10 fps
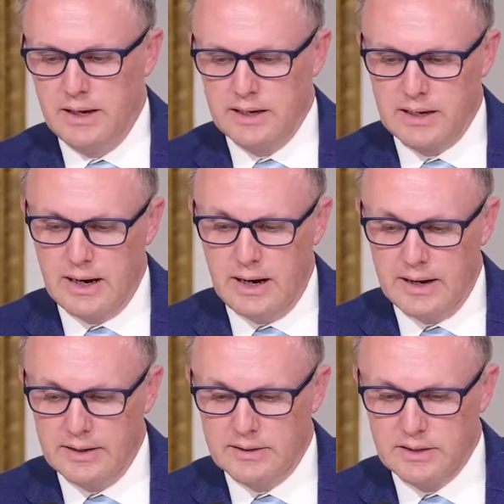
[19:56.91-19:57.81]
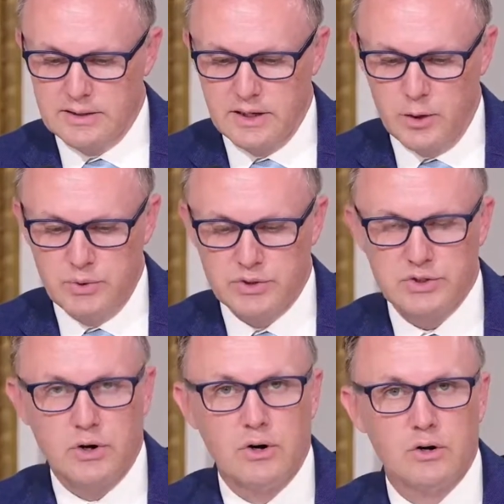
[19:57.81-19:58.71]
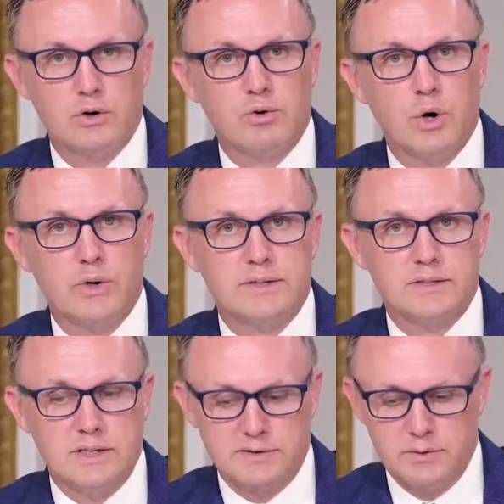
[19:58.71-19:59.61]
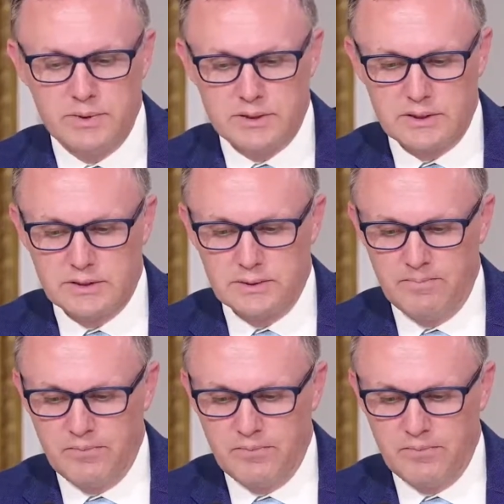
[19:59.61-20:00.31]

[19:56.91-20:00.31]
and guides to help you start or grow a successful business.